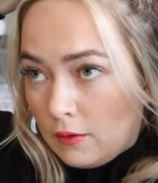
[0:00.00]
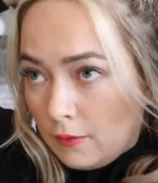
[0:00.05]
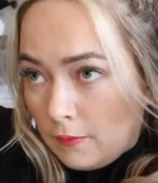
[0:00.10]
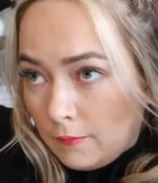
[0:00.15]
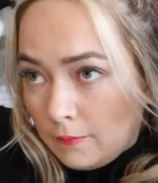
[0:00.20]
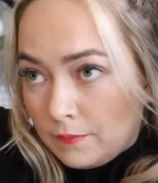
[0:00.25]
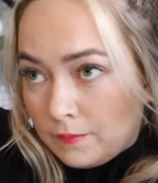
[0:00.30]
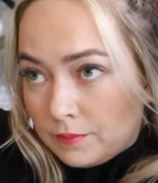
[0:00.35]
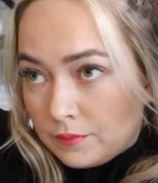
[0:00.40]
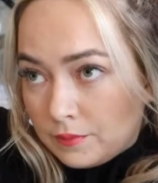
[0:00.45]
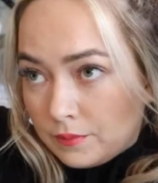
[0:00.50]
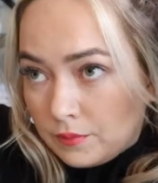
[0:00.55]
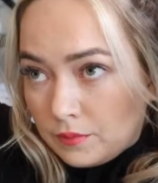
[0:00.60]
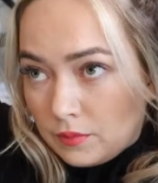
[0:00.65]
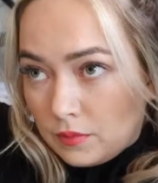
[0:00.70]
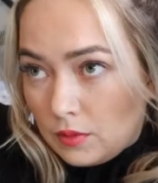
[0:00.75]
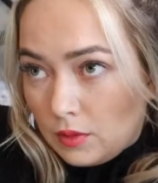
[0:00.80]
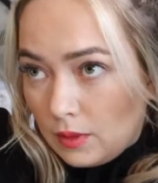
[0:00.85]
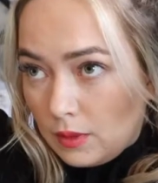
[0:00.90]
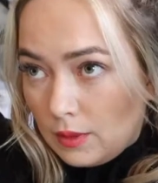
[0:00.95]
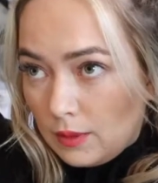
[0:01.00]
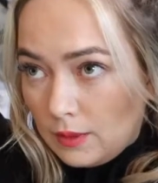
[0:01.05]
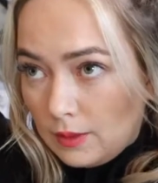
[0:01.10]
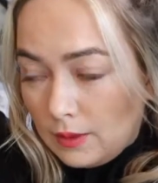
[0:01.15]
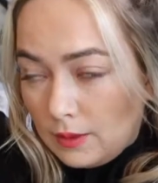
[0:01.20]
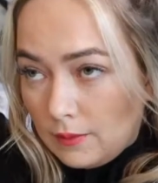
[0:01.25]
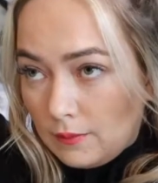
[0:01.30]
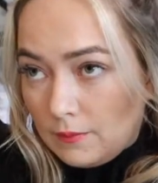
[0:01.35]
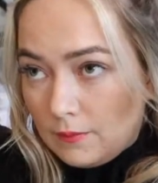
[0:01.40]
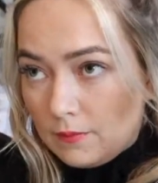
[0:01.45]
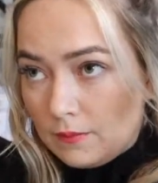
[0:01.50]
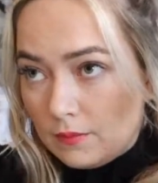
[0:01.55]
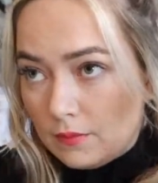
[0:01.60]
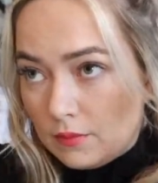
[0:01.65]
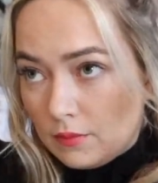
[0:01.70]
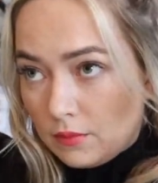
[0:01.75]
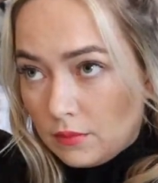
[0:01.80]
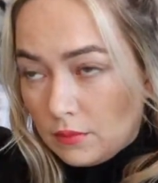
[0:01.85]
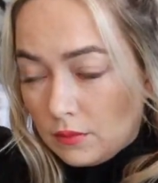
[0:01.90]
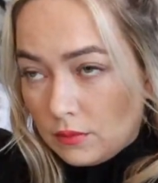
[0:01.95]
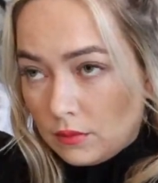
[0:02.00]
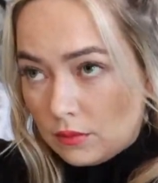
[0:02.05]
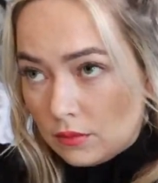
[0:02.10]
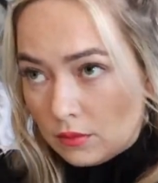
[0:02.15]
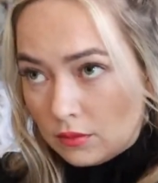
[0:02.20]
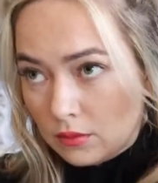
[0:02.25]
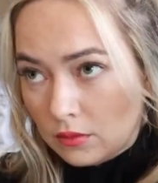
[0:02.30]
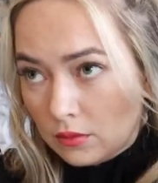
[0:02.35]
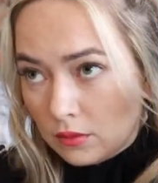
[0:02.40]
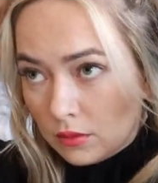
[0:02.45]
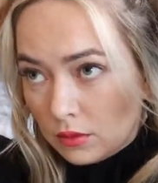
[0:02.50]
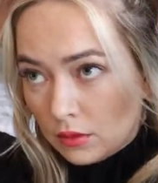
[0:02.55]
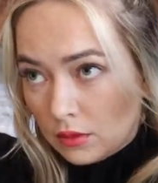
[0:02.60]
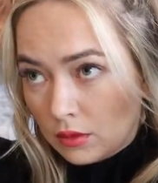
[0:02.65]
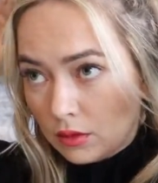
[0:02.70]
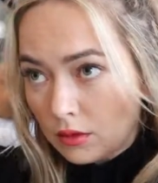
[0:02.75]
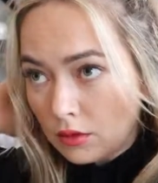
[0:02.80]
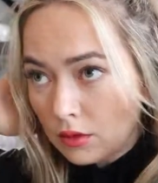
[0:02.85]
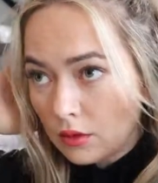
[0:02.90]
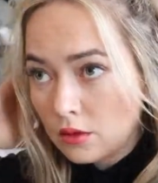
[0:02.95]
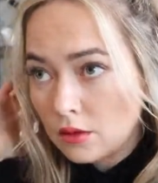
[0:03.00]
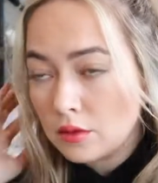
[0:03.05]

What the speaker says: Nothing is said.